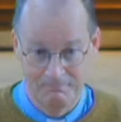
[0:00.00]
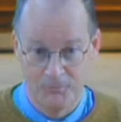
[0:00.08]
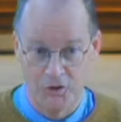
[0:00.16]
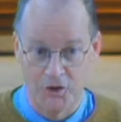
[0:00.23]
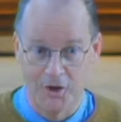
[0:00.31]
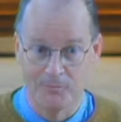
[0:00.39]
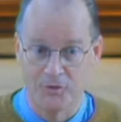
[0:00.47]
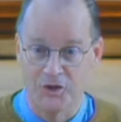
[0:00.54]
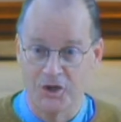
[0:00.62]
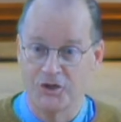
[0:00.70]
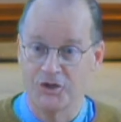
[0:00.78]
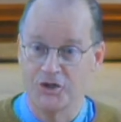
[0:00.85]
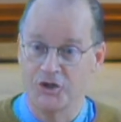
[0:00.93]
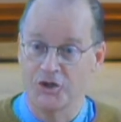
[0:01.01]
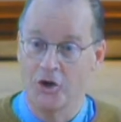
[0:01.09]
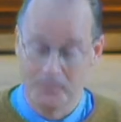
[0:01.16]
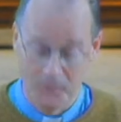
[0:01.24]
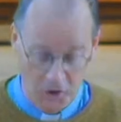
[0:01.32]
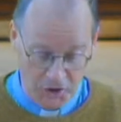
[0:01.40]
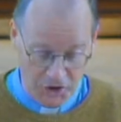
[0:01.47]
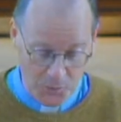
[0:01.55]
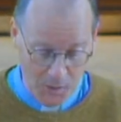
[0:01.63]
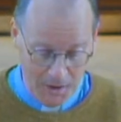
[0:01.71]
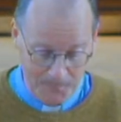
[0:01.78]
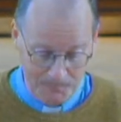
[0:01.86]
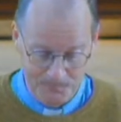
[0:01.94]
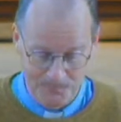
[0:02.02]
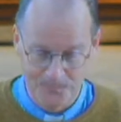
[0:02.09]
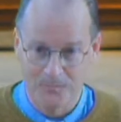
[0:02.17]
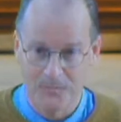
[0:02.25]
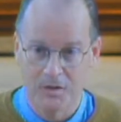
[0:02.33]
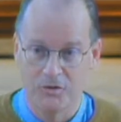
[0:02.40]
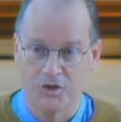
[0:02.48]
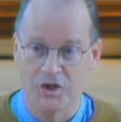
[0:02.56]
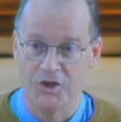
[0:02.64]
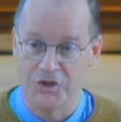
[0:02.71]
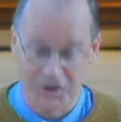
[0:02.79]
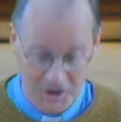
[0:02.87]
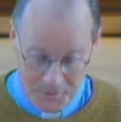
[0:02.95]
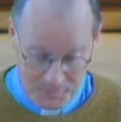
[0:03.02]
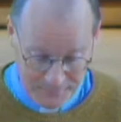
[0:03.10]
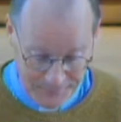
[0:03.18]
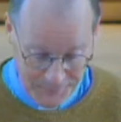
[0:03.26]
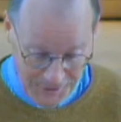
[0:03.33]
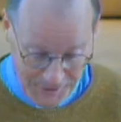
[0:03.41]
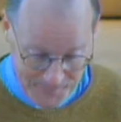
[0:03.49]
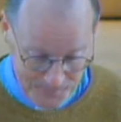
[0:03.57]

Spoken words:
Psalm 91 says you're going to be fine.